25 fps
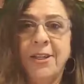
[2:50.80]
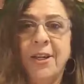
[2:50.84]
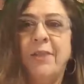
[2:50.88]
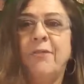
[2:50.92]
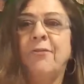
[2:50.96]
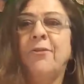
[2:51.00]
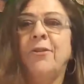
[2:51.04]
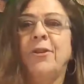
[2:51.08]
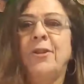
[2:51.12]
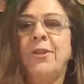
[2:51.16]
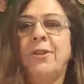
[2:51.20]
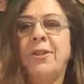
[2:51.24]

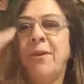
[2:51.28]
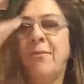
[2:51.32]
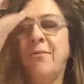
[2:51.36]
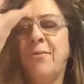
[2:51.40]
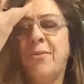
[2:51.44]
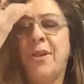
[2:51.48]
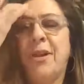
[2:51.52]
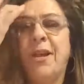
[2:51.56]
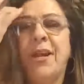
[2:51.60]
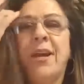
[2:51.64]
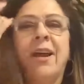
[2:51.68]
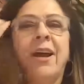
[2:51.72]
looking for
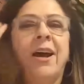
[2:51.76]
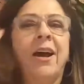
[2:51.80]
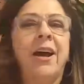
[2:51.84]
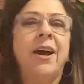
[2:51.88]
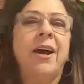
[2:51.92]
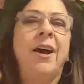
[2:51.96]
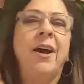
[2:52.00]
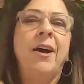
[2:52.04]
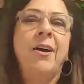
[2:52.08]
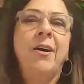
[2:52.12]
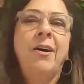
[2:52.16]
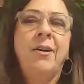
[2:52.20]
something
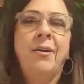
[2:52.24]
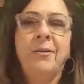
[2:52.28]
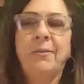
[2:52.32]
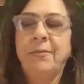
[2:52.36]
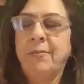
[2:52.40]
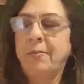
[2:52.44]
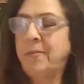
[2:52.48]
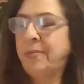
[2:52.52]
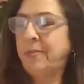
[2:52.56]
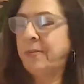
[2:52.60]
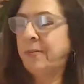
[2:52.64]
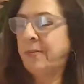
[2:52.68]
that
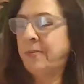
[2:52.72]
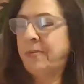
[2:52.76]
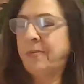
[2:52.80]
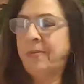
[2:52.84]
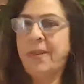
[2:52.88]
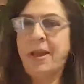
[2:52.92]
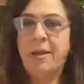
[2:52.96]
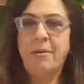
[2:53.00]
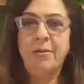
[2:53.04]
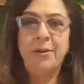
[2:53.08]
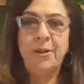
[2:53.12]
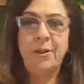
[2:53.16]

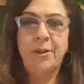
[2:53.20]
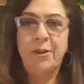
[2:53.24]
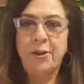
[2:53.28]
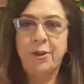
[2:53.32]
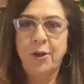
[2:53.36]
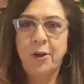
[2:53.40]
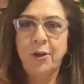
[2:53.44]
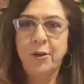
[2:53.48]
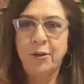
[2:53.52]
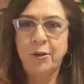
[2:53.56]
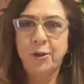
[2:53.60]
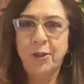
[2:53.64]
was a
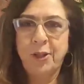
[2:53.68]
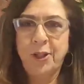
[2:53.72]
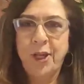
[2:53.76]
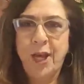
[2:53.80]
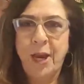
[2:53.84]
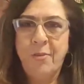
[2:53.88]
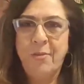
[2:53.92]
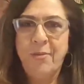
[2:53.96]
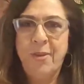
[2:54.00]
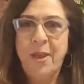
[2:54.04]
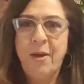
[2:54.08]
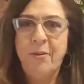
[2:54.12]
circle
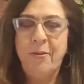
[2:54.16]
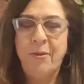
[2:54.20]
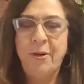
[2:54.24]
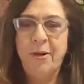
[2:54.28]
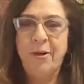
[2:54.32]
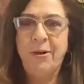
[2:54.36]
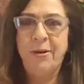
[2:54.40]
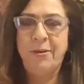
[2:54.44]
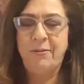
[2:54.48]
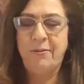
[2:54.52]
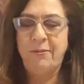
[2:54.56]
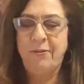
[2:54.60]
shape that
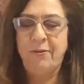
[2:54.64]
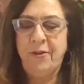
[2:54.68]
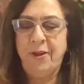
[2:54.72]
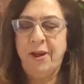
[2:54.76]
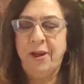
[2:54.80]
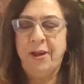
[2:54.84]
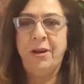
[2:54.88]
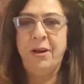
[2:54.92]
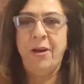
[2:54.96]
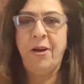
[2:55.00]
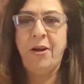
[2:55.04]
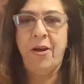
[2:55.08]
would
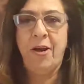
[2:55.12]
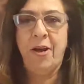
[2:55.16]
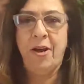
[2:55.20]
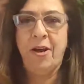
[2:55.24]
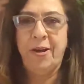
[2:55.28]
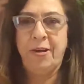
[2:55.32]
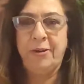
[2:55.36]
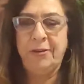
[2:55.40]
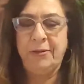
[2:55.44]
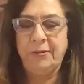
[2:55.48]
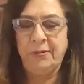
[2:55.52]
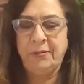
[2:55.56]
fit
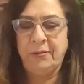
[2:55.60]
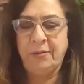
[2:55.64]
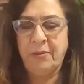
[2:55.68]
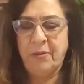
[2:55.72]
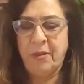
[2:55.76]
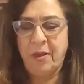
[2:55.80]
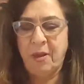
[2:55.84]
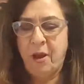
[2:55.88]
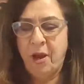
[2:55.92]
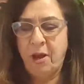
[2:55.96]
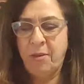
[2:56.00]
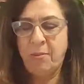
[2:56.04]

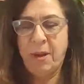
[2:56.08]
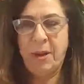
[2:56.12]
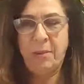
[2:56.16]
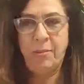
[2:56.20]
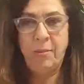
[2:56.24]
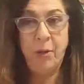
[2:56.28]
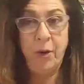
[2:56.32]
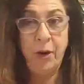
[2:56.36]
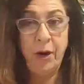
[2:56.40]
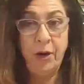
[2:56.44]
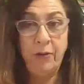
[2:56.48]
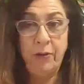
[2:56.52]
on my
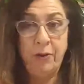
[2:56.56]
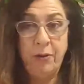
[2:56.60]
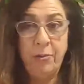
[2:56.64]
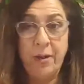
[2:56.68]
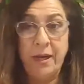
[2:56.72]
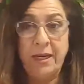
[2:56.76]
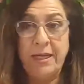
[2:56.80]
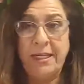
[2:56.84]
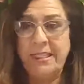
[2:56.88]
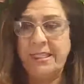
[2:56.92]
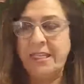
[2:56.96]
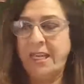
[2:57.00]
board for
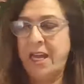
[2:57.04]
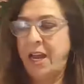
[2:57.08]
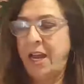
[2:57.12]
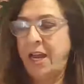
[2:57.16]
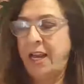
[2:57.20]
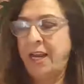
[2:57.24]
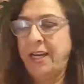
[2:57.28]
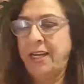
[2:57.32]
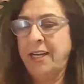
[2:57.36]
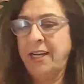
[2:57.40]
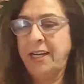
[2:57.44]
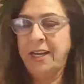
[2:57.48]
my
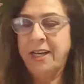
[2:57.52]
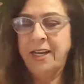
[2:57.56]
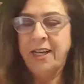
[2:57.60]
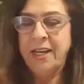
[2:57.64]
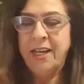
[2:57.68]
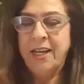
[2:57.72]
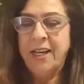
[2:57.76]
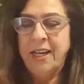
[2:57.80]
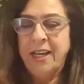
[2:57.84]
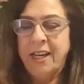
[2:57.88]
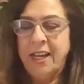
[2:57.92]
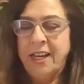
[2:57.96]
design.
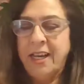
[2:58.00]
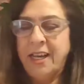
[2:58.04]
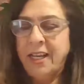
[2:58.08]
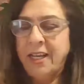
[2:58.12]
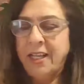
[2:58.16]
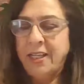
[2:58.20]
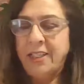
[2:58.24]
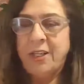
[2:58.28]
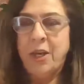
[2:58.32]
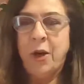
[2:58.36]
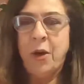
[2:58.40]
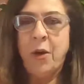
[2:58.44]

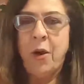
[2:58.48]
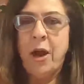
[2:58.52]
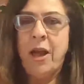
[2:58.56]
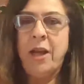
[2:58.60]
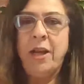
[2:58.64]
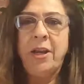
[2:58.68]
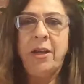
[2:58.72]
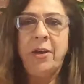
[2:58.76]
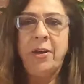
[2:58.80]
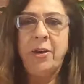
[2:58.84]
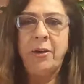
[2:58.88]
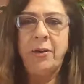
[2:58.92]
So I
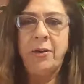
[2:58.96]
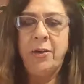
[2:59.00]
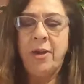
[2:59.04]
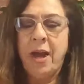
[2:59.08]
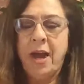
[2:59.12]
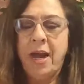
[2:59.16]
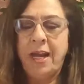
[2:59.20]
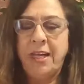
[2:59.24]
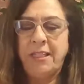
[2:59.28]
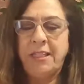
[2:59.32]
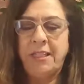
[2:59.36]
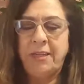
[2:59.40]
know you
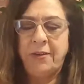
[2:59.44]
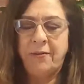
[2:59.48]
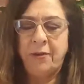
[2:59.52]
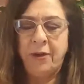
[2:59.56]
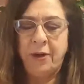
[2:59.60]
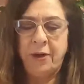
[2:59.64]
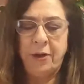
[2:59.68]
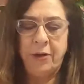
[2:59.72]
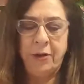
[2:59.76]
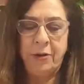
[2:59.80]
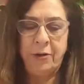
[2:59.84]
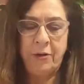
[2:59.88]
guys, if
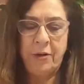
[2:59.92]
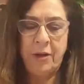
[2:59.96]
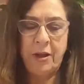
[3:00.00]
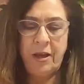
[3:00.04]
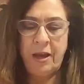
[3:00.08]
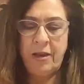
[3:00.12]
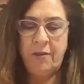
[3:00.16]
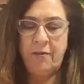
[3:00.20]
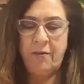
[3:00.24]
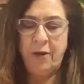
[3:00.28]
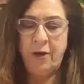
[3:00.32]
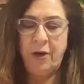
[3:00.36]

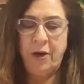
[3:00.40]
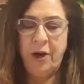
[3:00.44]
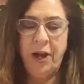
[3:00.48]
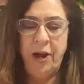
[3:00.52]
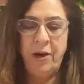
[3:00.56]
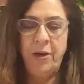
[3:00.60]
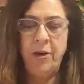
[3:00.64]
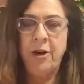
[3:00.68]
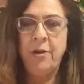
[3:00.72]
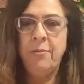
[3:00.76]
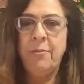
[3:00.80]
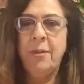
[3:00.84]
you're
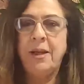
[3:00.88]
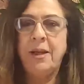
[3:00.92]
here in New